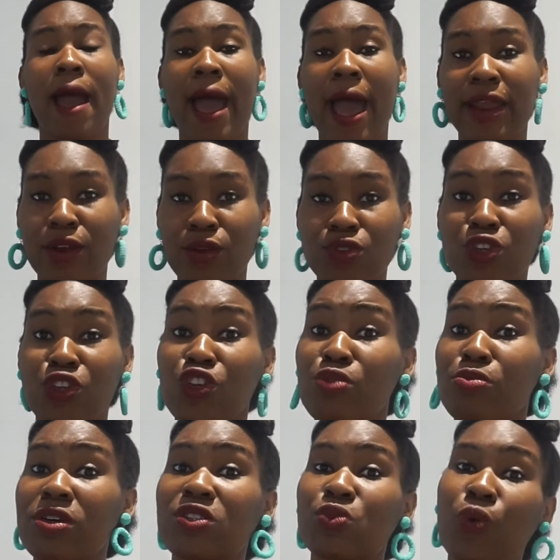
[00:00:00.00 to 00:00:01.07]
And also, you
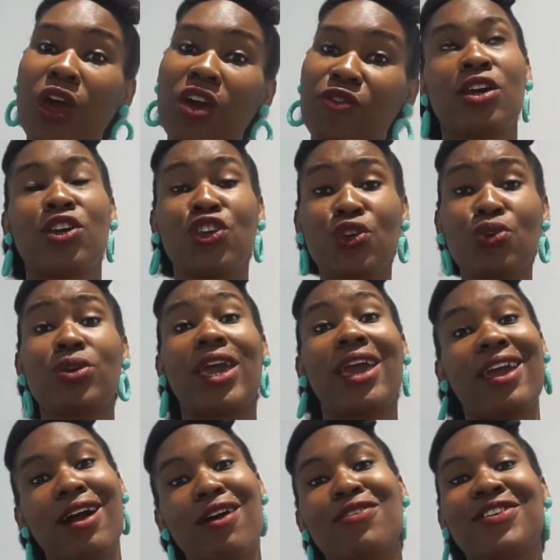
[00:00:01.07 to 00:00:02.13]
must work for a UK
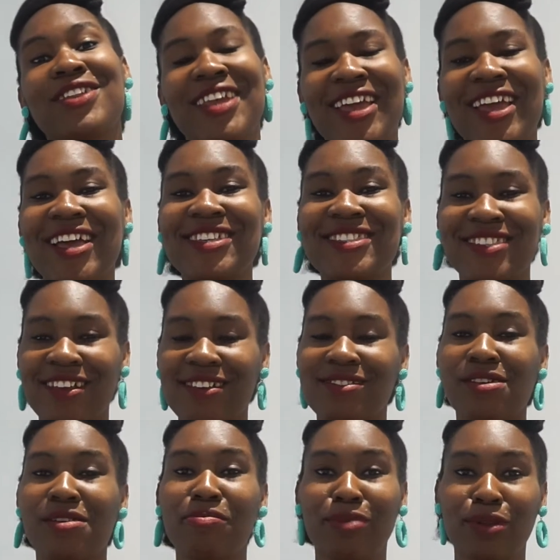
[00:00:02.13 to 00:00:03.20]
health and care
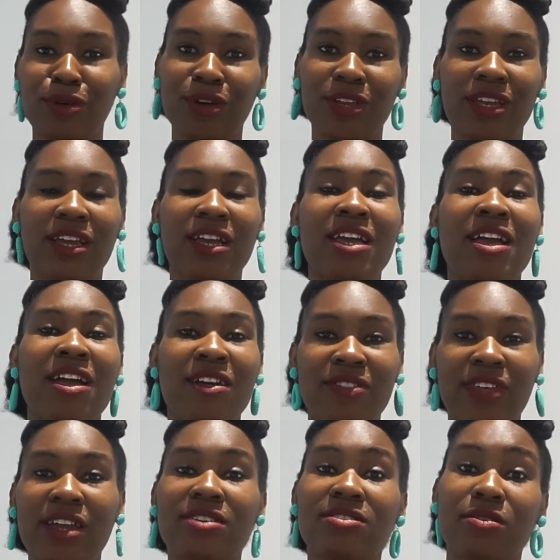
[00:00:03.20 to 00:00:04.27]
sector employer
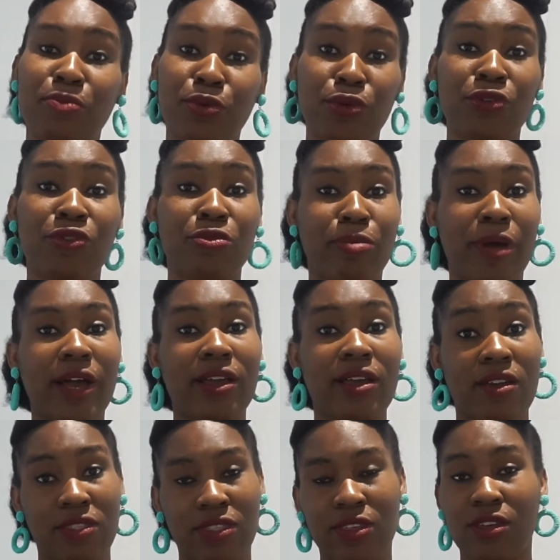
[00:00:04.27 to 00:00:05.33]
that is approved
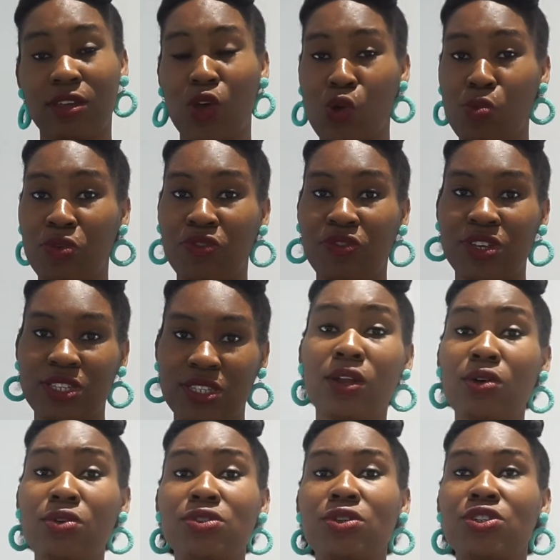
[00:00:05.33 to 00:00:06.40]
by the Home Office.
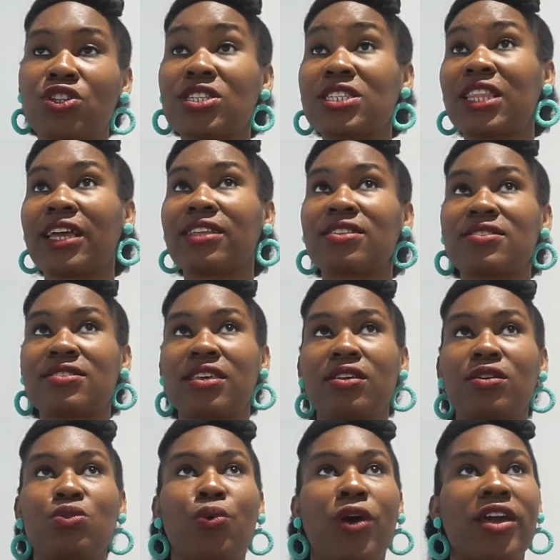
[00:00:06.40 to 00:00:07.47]
And also, just like the
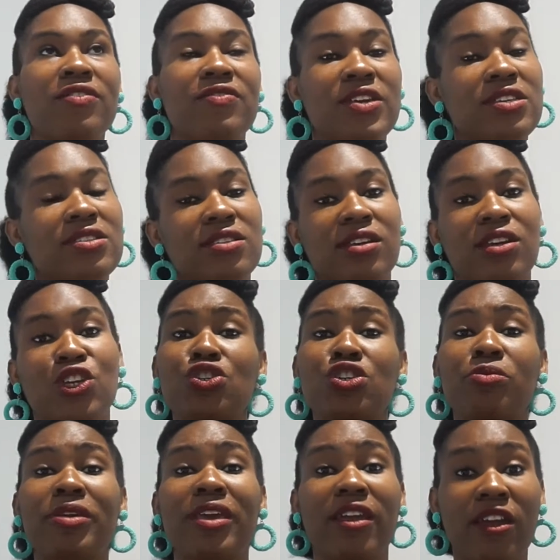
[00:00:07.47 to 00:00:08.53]
skilled work visa, you
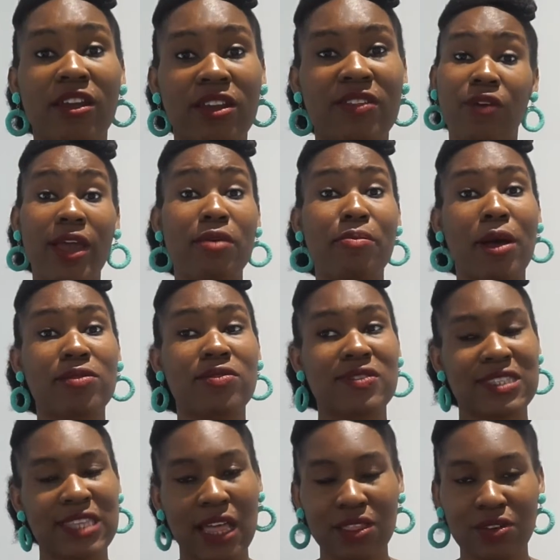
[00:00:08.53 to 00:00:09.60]
should be earning the right amount of
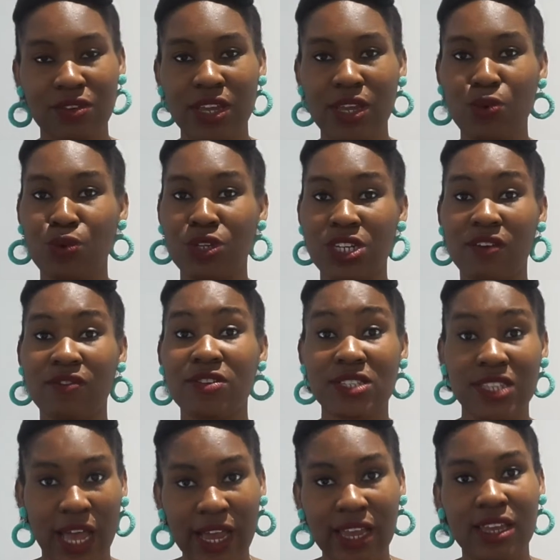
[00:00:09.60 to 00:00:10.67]
salary, whichever
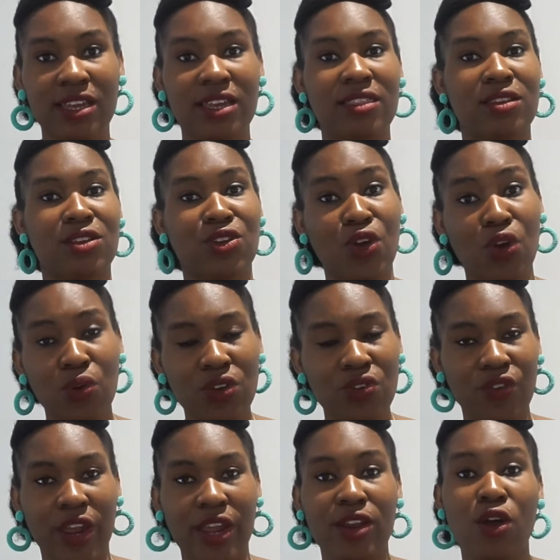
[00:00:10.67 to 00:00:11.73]
is higher, either the going
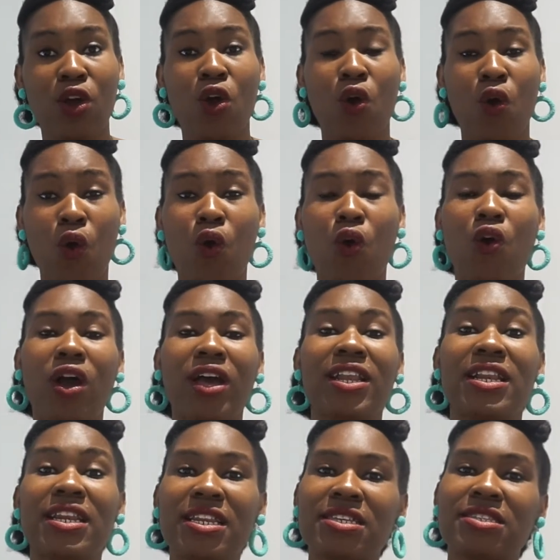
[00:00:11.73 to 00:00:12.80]
rate or
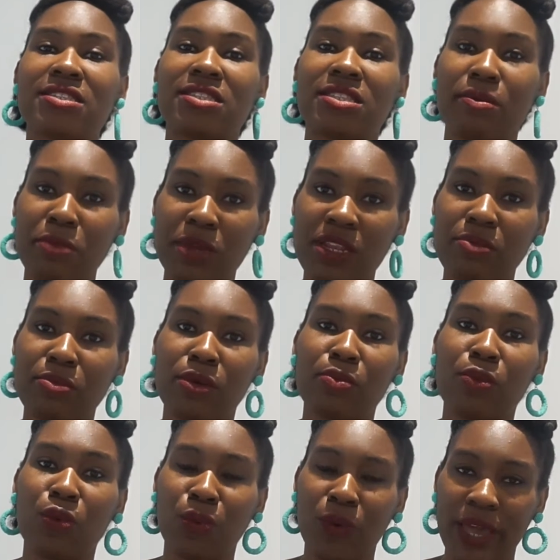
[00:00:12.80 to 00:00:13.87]
at least the
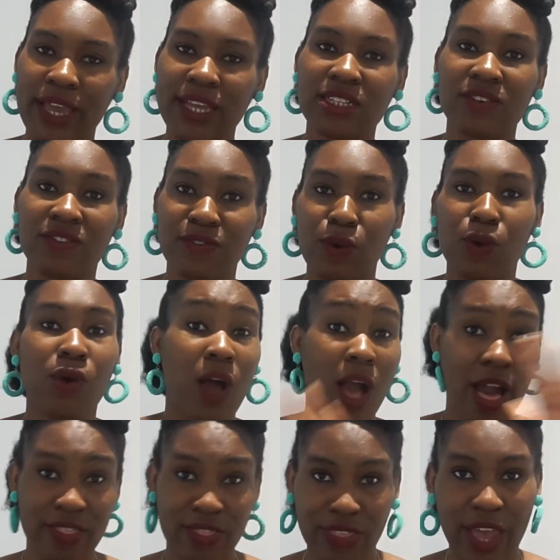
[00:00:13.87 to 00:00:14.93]
minimum wage for
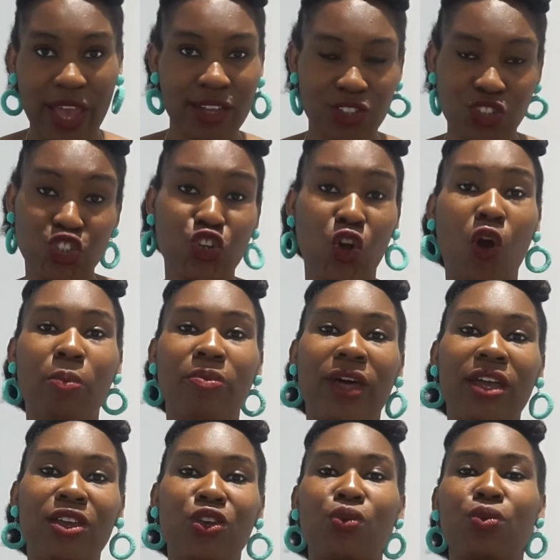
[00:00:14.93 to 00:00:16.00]
that job
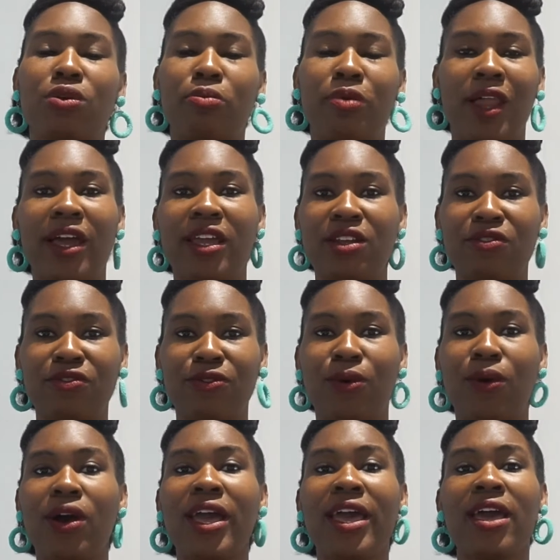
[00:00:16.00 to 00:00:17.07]
that you were applying
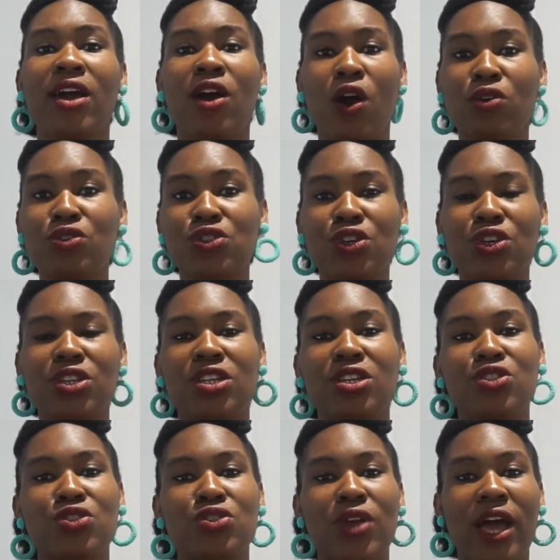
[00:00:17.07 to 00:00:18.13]
for. Also, you
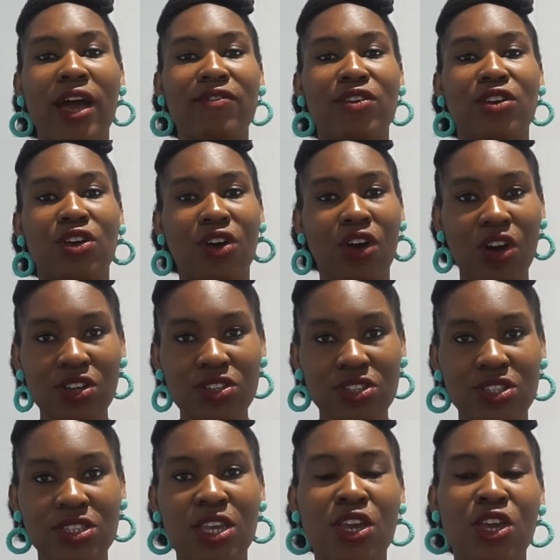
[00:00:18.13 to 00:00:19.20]
need to have your
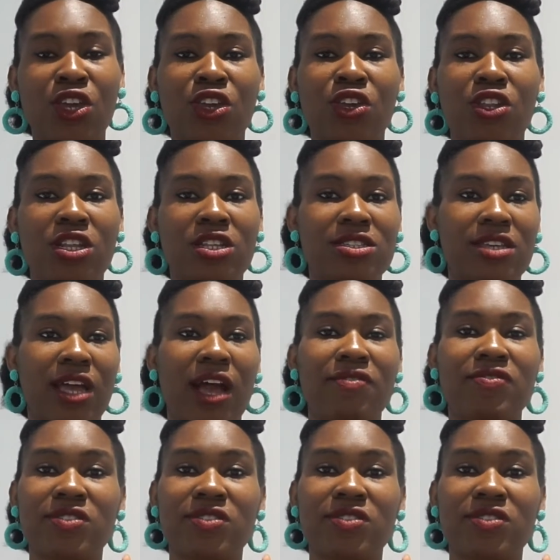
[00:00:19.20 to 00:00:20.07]
costs, you need to have